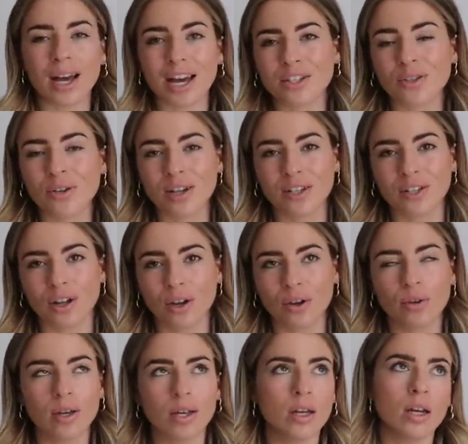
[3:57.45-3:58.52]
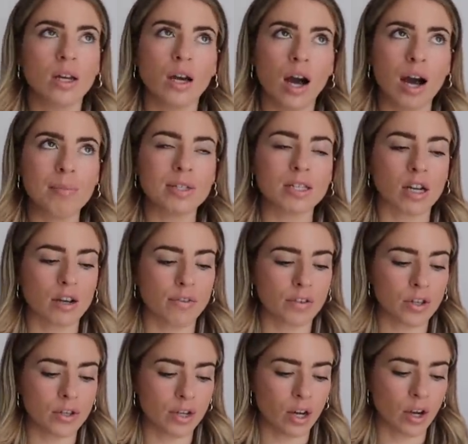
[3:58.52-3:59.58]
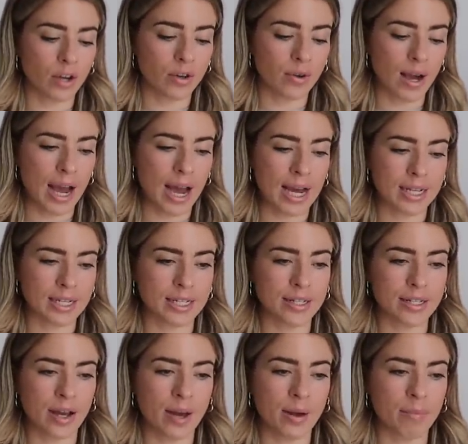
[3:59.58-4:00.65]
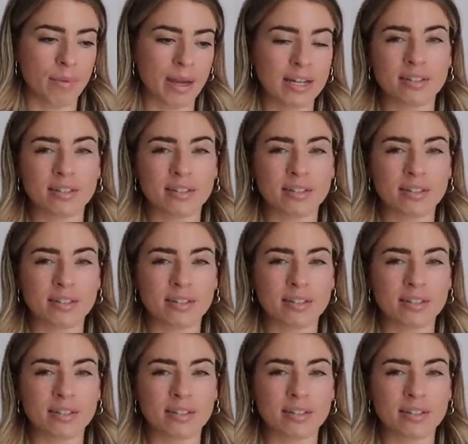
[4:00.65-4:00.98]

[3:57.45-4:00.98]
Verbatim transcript: As you guys know, I'm a sucker for Uniqlo and um, it